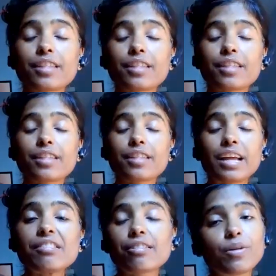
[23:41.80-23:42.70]

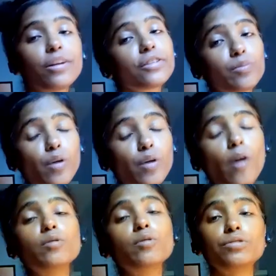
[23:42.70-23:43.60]
skeleton system related
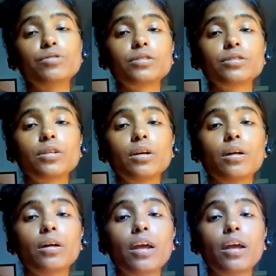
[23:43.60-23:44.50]
problems.
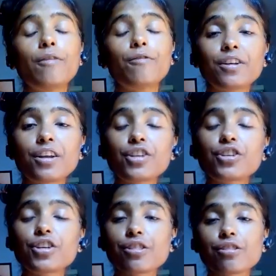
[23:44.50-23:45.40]
If it
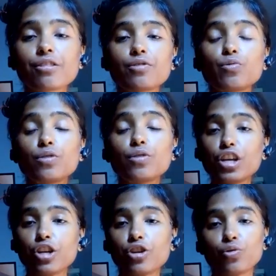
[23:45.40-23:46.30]
reaches to
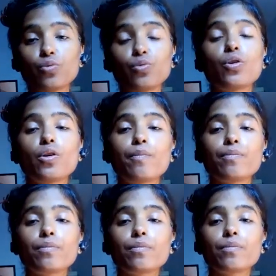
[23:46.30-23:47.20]
the tissue,
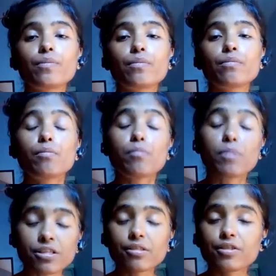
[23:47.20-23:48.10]
the
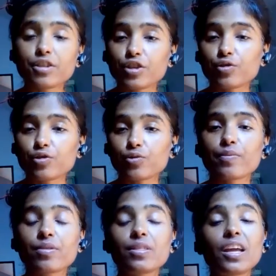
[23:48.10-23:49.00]
muscles tissue,
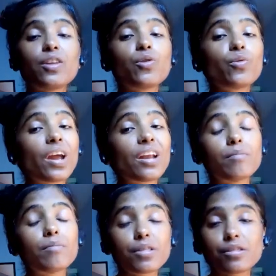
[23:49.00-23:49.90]
then you
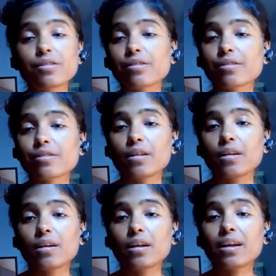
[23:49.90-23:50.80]
get the muscles
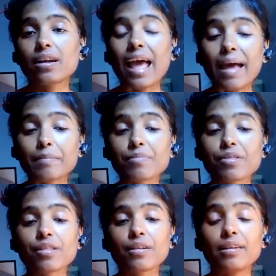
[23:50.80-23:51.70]
cramps,
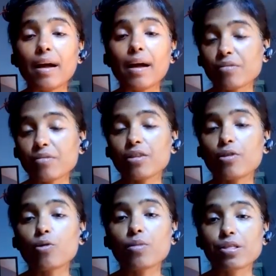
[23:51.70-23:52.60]
lumps in
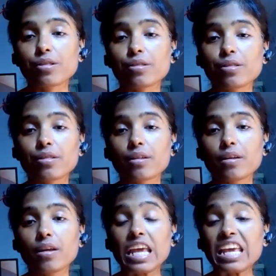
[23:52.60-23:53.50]
your muscles.
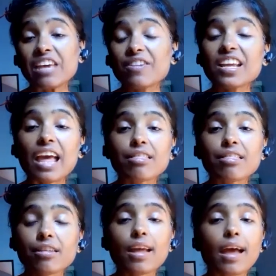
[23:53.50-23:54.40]
Even
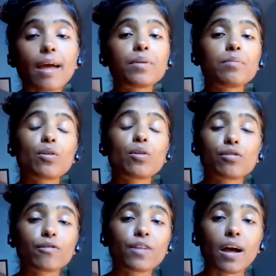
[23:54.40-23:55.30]
cancer happen because
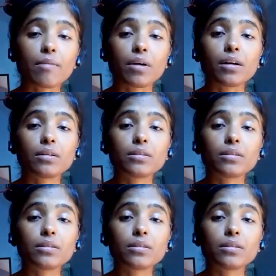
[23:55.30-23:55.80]
of the ama.